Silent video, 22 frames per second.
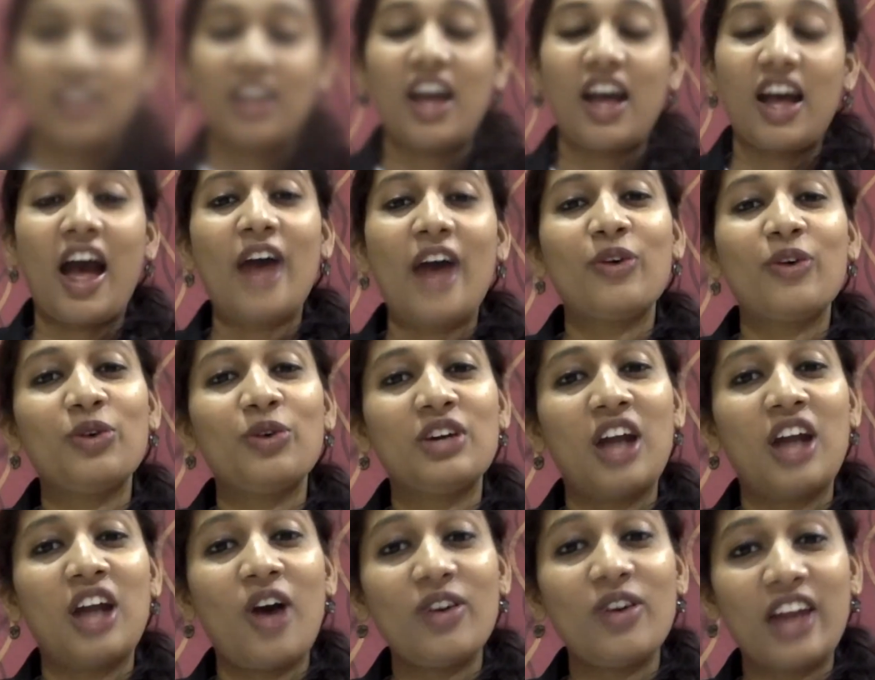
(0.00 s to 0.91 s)
I would
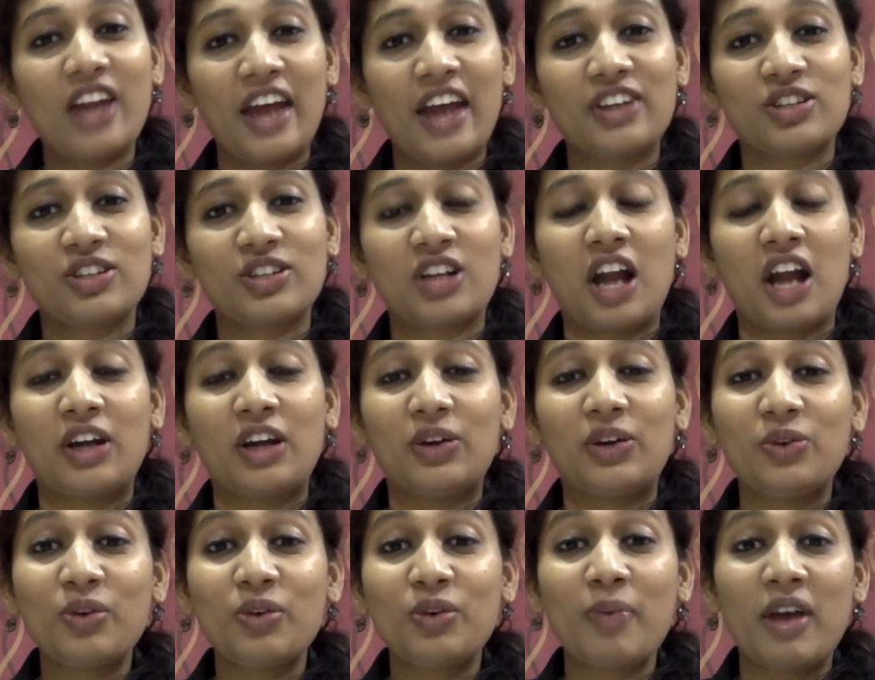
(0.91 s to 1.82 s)
now like to
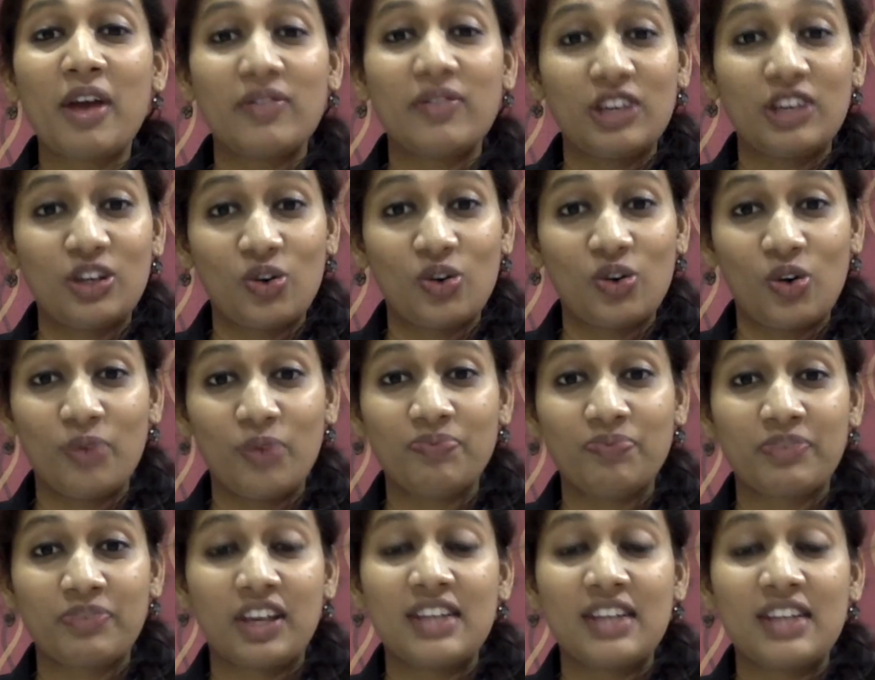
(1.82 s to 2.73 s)
conclude my video
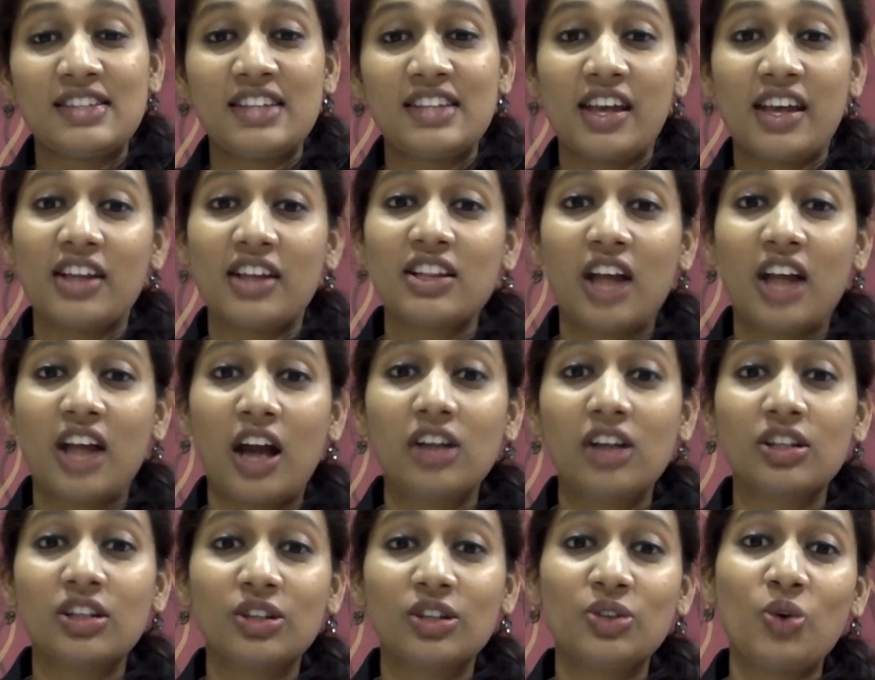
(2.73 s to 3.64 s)
saying that
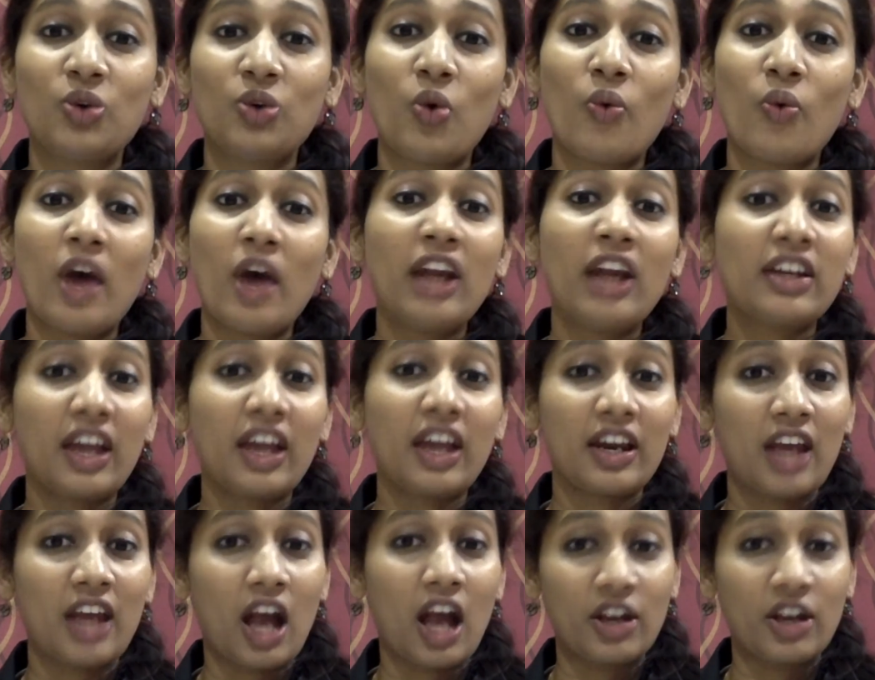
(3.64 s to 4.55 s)
no one can
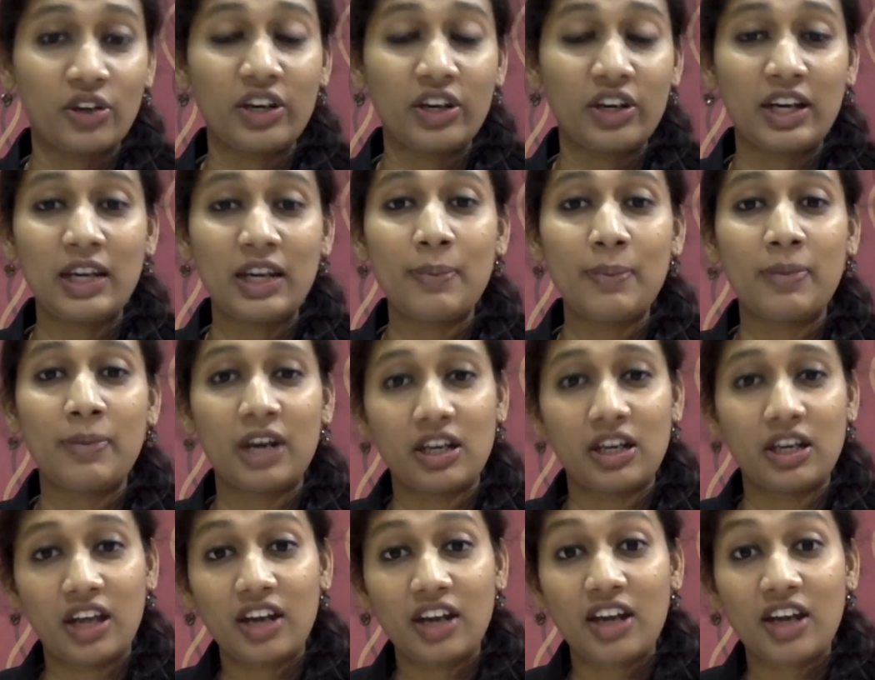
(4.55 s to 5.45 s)
accurately
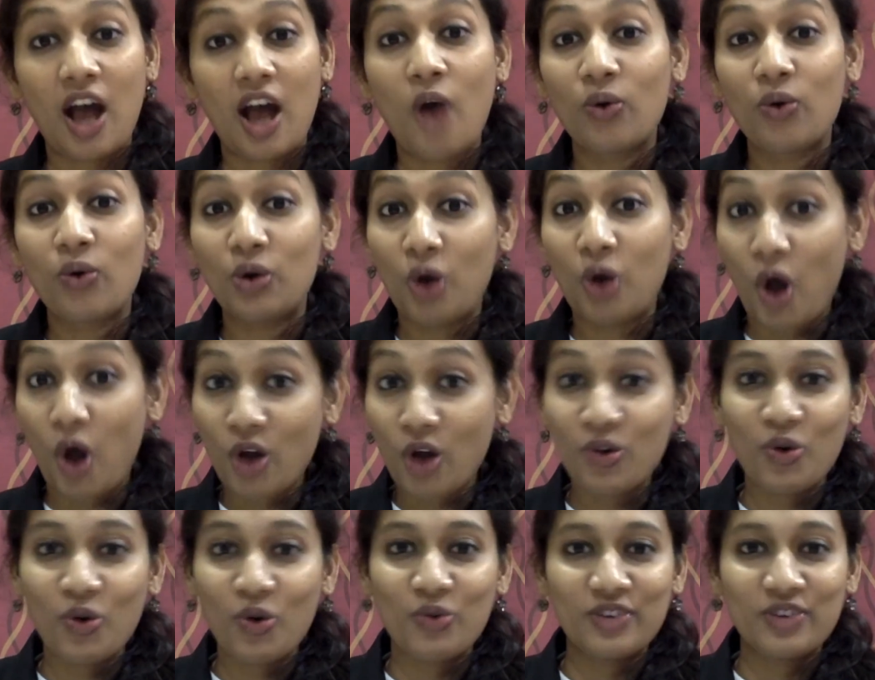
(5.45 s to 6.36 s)
predict how long
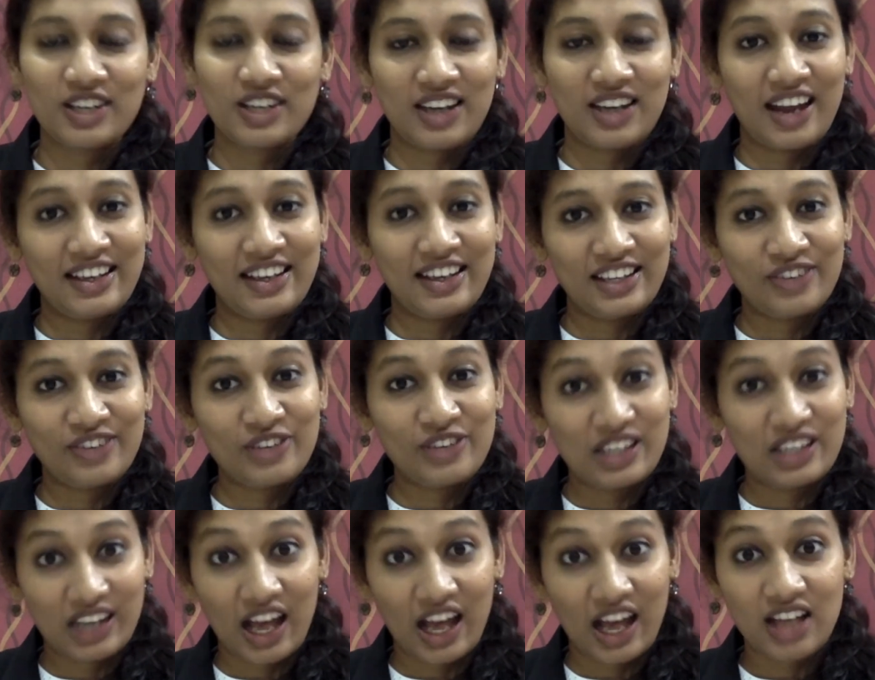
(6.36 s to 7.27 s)
COVID-19 will
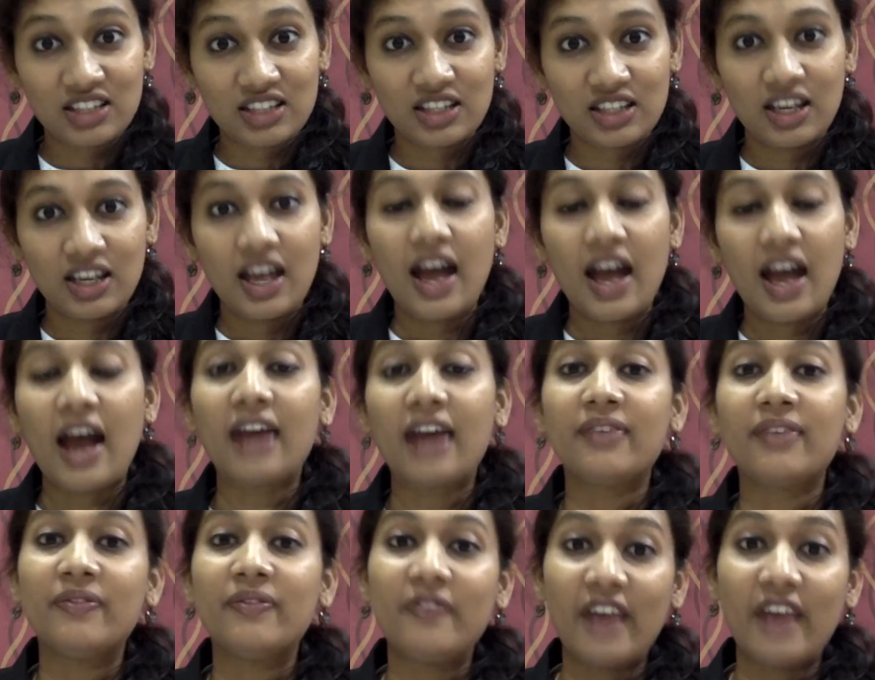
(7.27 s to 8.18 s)
last
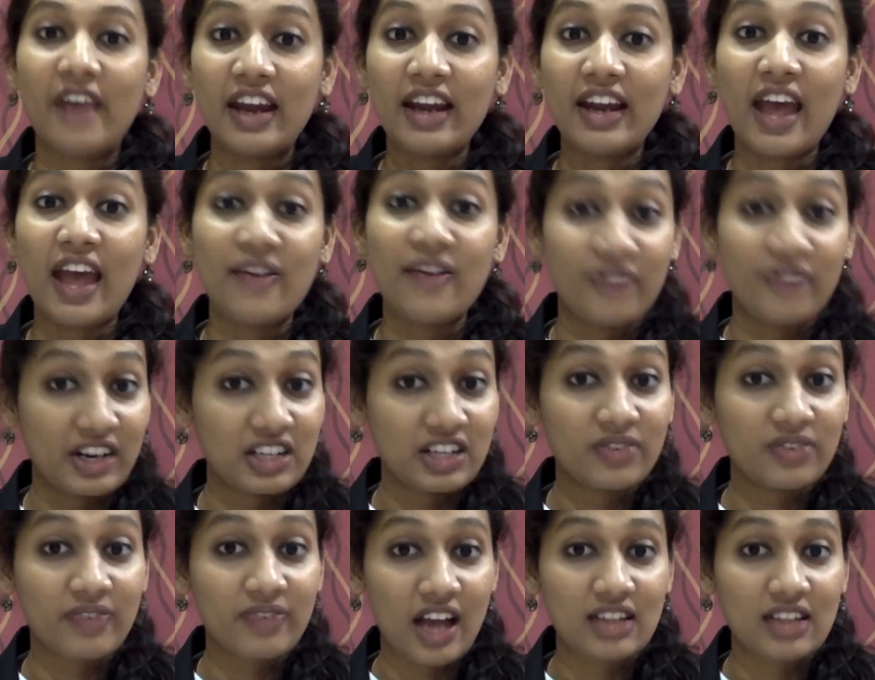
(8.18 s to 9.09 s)
and when effective
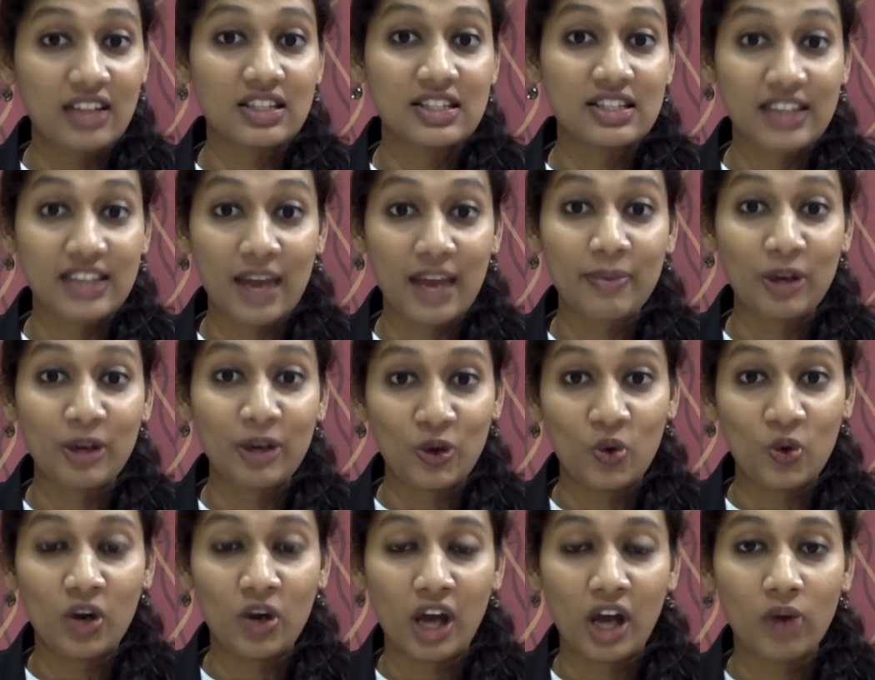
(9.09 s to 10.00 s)
vaccines can be
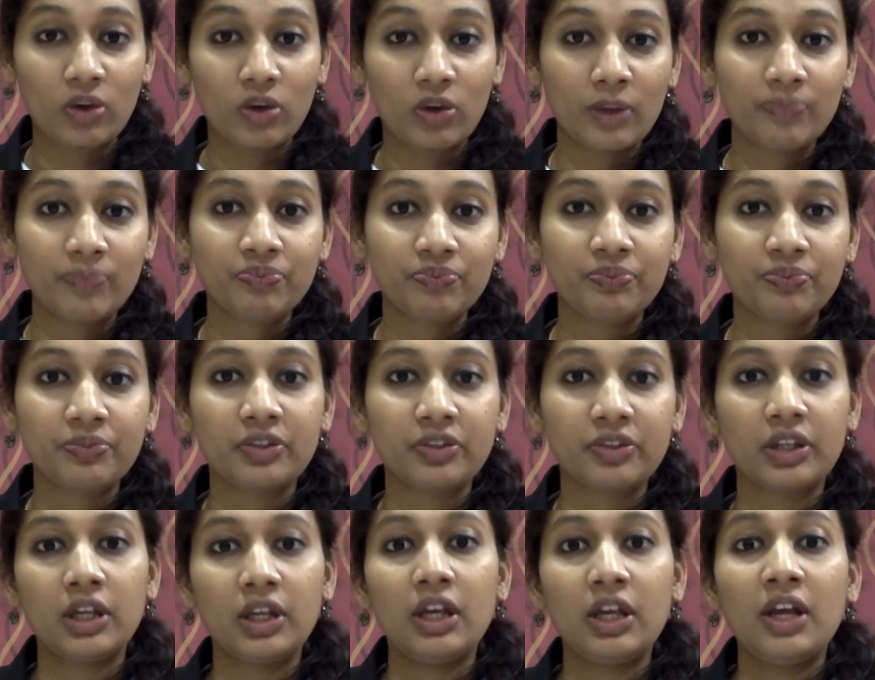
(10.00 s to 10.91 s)
rolled out.
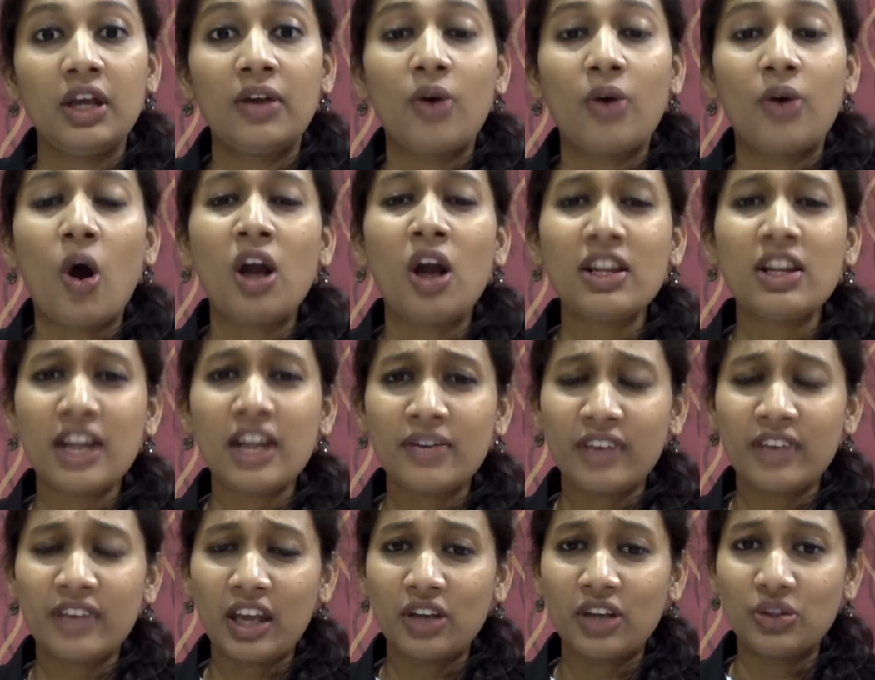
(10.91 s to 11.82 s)
All that we
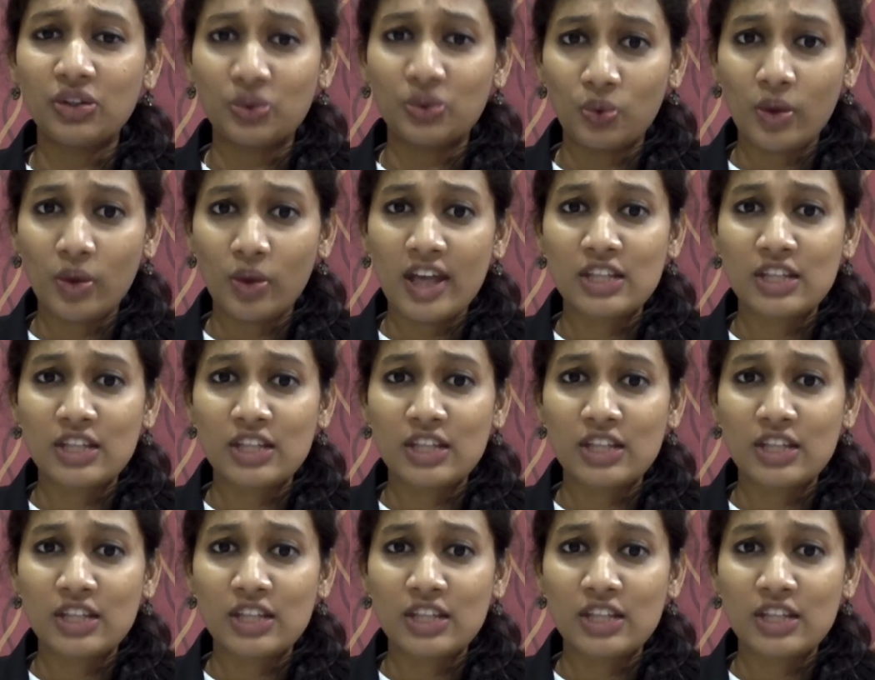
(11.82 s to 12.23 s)
can do is